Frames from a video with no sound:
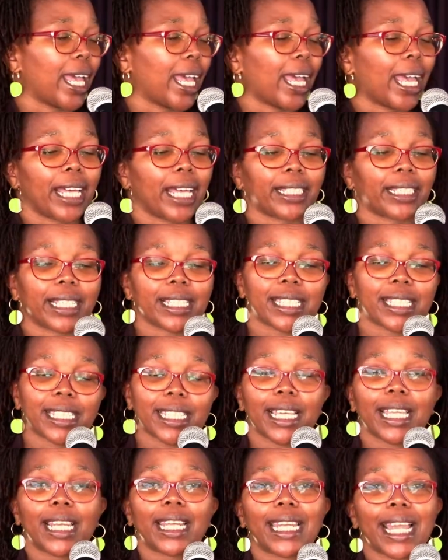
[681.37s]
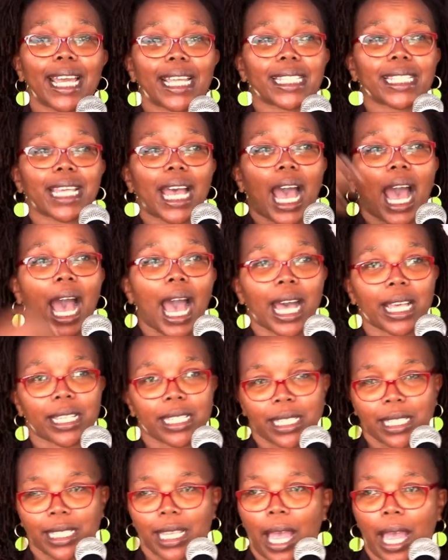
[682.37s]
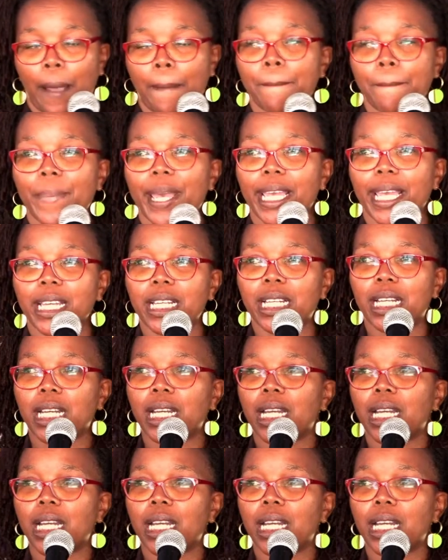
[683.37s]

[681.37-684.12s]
And they say, Let us make